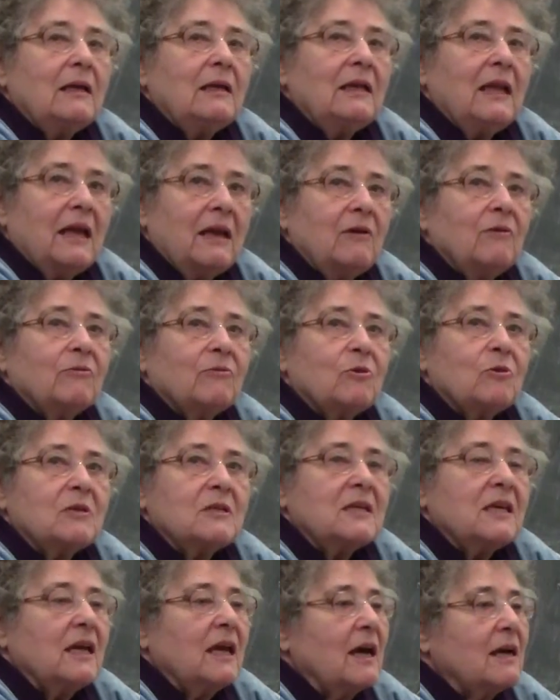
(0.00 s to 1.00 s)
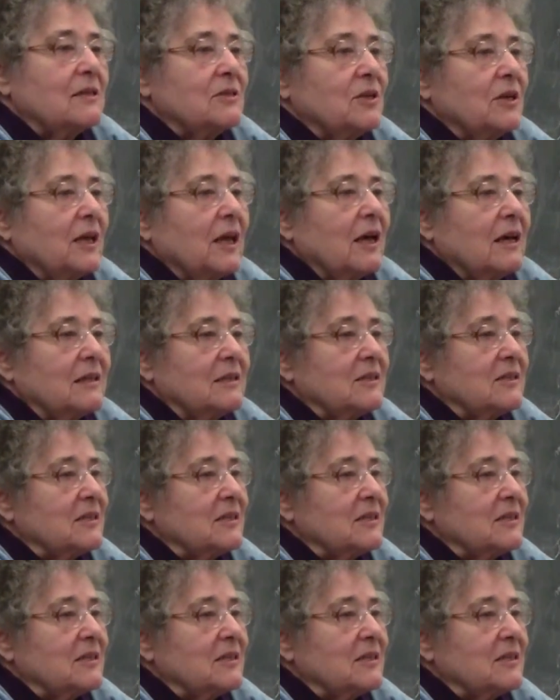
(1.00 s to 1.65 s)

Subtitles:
later, of course, he actually got